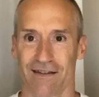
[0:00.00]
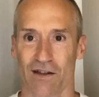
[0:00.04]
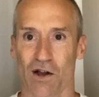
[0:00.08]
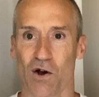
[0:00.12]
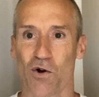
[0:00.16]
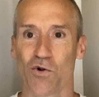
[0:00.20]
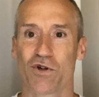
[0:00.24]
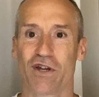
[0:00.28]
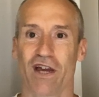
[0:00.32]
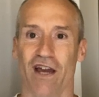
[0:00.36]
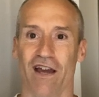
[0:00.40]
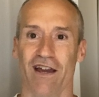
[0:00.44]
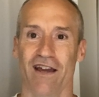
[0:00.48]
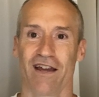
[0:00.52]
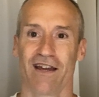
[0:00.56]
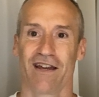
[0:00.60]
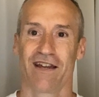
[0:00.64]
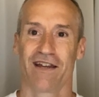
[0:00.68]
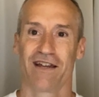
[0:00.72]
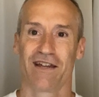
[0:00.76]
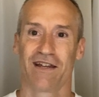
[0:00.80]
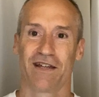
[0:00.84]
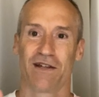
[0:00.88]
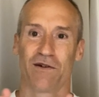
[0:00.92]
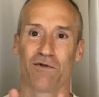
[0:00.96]

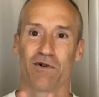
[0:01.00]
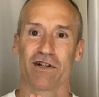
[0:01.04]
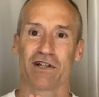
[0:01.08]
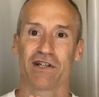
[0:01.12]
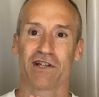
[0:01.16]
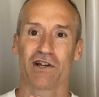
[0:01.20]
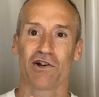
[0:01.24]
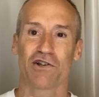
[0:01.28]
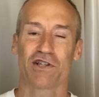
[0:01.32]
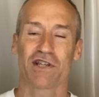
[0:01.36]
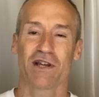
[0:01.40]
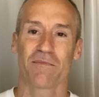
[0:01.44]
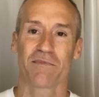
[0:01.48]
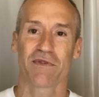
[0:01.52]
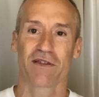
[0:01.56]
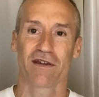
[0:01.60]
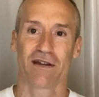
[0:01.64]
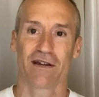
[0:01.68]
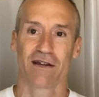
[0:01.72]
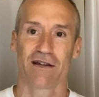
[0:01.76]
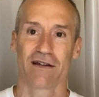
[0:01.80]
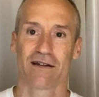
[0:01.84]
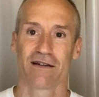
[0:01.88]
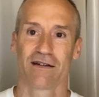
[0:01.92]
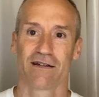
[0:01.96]
Okay, I want to share
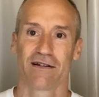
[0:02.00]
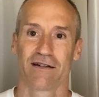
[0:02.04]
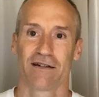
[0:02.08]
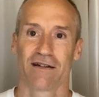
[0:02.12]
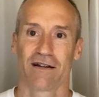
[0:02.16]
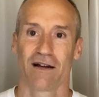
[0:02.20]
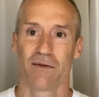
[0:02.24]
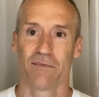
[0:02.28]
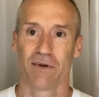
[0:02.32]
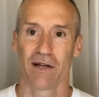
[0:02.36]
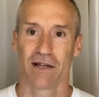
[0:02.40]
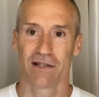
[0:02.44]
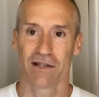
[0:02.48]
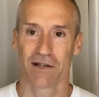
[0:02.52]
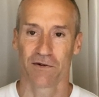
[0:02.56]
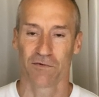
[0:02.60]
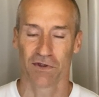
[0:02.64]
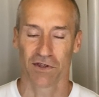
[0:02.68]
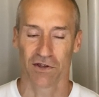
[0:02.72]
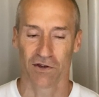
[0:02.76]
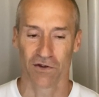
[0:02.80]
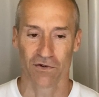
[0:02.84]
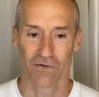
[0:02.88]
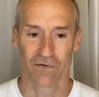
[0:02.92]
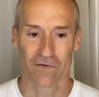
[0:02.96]
something amazing
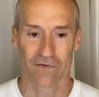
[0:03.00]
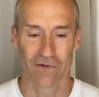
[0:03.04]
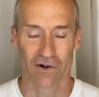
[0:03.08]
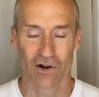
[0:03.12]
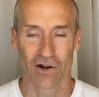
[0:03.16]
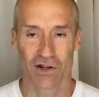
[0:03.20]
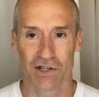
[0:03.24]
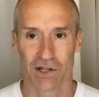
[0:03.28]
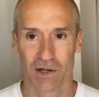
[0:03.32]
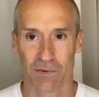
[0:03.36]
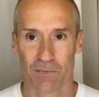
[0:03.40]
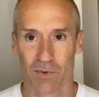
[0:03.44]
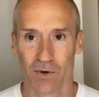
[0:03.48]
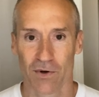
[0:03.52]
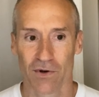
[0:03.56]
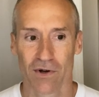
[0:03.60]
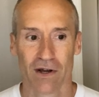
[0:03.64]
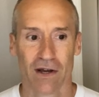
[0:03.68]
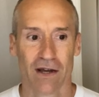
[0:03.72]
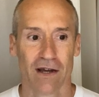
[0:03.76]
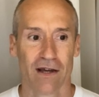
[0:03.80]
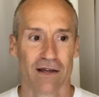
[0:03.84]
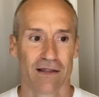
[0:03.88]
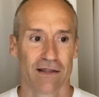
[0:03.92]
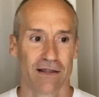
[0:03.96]
with you. Very simple.
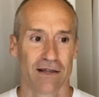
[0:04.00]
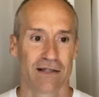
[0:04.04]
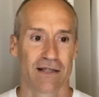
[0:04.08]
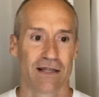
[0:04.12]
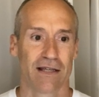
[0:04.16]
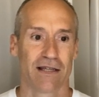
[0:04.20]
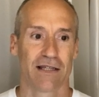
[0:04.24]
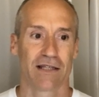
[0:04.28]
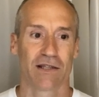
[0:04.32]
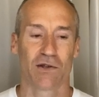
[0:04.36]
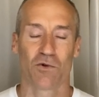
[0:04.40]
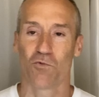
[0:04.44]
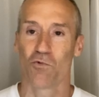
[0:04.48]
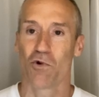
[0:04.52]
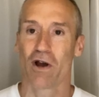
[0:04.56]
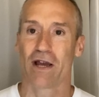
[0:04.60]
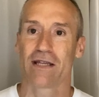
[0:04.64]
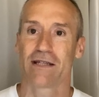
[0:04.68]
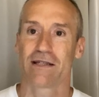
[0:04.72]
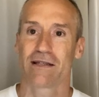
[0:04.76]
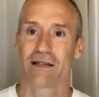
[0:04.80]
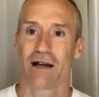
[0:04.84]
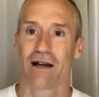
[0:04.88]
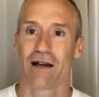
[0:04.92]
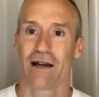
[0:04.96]
This is the
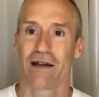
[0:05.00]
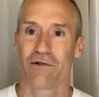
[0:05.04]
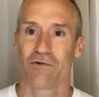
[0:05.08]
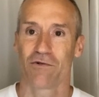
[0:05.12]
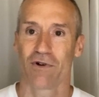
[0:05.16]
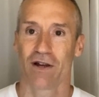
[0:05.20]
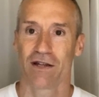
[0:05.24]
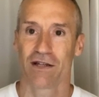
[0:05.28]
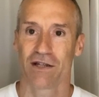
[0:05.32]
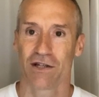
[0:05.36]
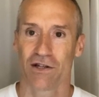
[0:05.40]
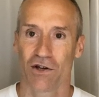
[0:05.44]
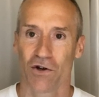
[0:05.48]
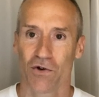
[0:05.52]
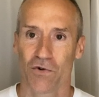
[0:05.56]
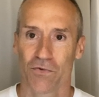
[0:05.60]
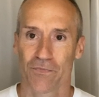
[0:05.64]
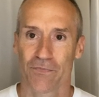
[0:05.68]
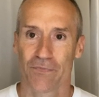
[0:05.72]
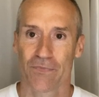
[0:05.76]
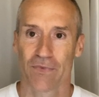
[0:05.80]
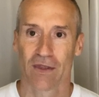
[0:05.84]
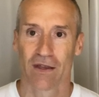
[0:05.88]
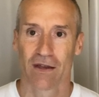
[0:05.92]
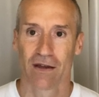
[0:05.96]
waist to height ratio.
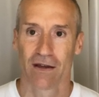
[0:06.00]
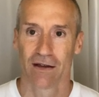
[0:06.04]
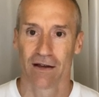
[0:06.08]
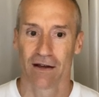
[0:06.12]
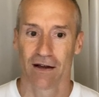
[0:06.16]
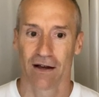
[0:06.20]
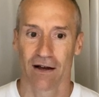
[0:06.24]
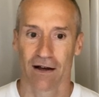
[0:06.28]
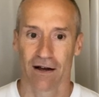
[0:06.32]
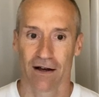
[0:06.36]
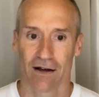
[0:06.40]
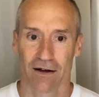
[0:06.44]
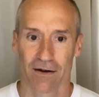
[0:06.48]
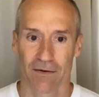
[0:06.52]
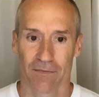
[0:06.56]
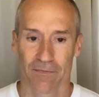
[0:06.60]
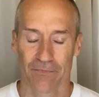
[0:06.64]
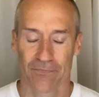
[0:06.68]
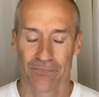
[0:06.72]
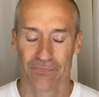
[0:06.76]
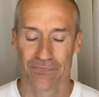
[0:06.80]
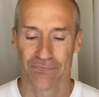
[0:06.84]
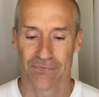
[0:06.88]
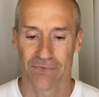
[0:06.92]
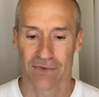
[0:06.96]
So
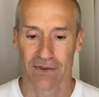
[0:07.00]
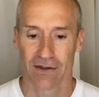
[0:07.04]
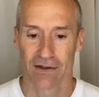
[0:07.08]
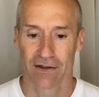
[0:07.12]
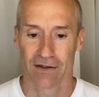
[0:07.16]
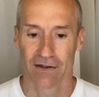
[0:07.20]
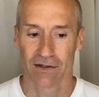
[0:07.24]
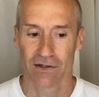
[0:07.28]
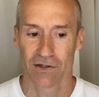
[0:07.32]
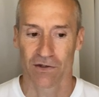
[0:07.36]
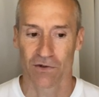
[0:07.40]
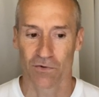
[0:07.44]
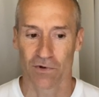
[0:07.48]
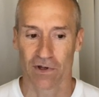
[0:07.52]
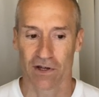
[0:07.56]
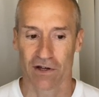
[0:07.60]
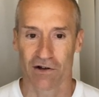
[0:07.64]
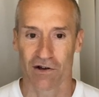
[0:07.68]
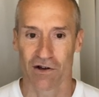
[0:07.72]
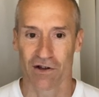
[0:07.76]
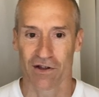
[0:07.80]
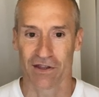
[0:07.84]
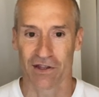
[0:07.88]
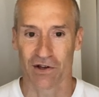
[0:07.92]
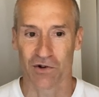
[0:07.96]
we
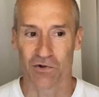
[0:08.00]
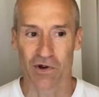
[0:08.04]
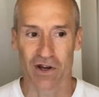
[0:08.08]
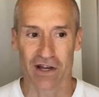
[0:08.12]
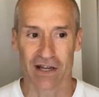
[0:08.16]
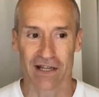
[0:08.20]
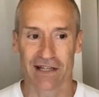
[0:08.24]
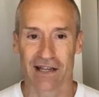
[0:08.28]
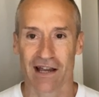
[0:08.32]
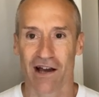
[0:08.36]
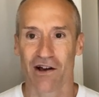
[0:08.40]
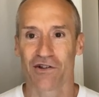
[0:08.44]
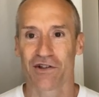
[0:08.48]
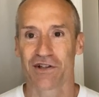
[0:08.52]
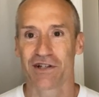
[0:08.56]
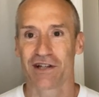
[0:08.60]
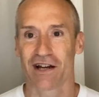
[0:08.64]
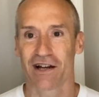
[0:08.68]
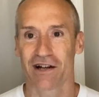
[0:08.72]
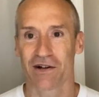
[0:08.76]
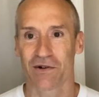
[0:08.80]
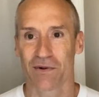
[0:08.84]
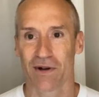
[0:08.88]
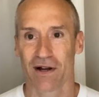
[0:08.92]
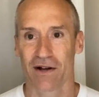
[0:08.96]
call it the quickest health
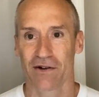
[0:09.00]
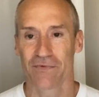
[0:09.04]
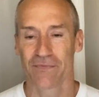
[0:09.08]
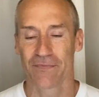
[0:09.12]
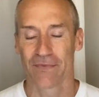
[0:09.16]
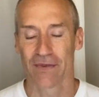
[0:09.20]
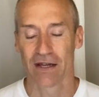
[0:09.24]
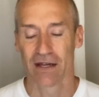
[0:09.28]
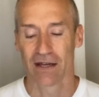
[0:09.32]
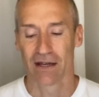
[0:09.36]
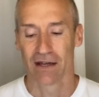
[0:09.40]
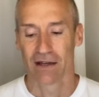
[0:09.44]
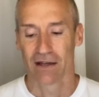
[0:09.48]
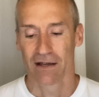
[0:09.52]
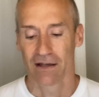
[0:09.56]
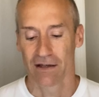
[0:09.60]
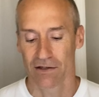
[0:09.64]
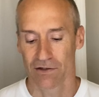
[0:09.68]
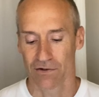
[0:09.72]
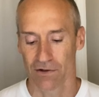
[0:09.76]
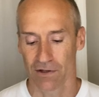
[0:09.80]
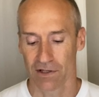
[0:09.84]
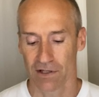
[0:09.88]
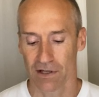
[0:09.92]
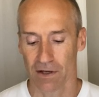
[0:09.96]
check around.
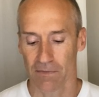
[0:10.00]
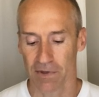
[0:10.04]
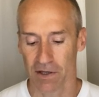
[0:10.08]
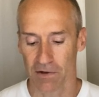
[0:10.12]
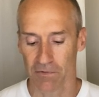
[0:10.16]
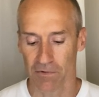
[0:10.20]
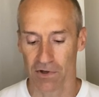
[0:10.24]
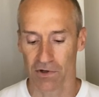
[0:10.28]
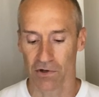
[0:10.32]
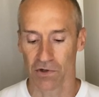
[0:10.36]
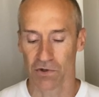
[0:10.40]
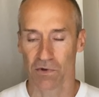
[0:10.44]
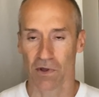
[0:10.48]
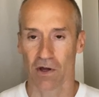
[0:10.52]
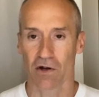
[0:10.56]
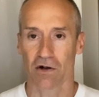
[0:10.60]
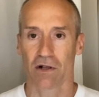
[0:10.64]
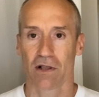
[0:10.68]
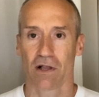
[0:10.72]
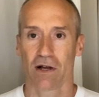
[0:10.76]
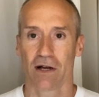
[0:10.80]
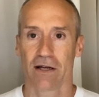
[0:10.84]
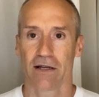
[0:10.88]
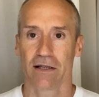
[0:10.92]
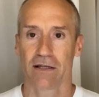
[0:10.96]
So it's something we use with our
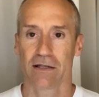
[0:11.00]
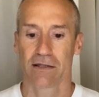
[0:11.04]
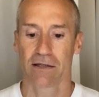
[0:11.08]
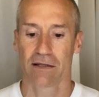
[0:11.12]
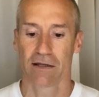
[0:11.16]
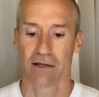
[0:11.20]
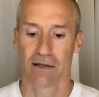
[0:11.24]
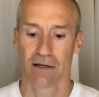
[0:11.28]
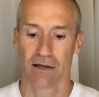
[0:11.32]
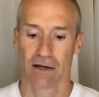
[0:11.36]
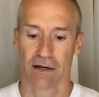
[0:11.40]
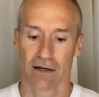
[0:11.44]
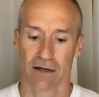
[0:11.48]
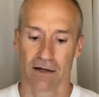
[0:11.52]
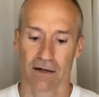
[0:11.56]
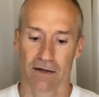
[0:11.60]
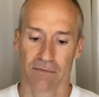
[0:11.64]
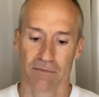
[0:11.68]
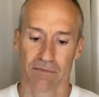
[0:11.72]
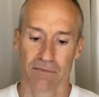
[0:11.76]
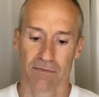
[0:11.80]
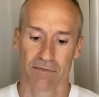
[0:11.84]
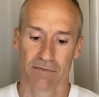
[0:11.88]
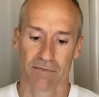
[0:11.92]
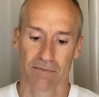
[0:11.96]
clients,
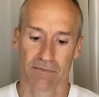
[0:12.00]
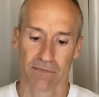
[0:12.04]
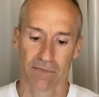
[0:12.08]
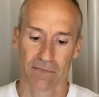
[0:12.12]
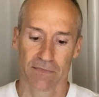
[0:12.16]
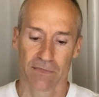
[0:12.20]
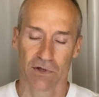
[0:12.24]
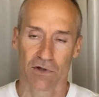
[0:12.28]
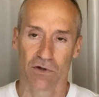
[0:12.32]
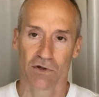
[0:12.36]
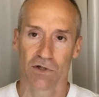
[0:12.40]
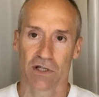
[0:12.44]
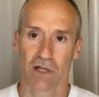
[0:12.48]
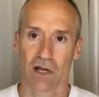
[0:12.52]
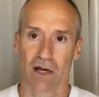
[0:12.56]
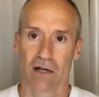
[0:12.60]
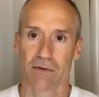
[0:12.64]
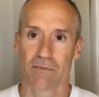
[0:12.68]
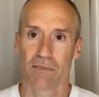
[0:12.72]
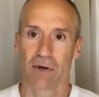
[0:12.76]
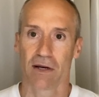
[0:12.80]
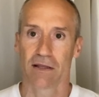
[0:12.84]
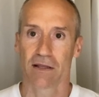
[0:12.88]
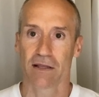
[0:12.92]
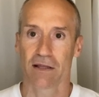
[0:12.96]
usually on a
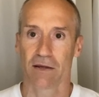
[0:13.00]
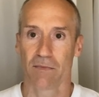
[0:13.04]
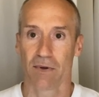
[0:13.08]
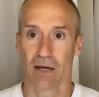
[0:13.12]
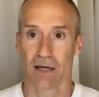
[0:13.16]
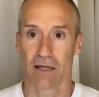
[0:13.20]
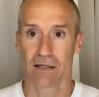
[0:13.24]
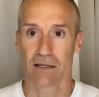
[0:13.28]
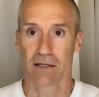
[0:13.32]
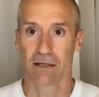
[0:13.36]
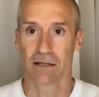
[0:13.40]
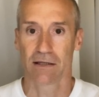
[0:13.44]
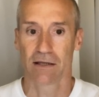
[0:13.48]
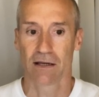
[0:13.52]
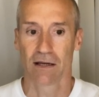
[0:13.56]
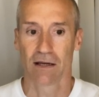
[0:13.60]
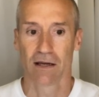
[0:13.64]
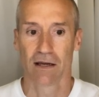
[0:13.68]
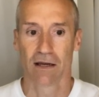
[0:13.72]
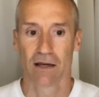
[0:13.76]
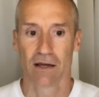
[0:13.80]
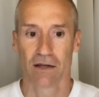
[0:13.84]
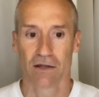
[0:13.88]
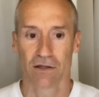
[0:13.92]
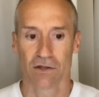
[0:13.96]
monthly basis,
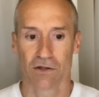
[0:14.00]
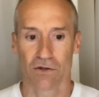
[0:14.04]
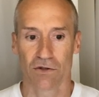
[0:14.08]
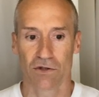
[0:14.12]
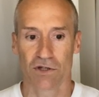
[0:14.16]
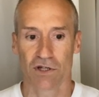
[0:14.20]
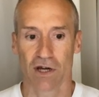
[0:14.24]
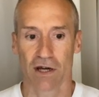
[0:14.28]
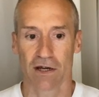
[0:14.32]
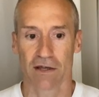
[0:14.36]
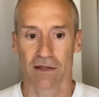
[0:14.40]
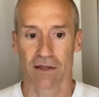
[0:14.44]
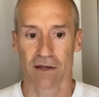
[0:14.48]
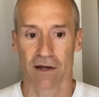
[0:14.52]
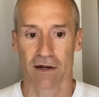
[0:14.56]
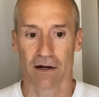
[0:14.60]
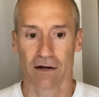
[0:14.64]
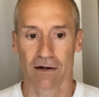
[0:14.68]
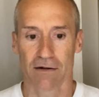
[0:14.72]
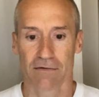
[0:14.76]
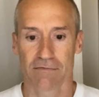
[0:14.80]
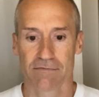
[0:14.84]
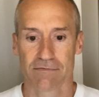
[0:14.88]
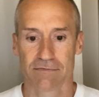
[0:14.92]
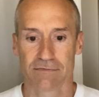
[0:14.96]
to check
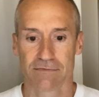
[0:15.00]
their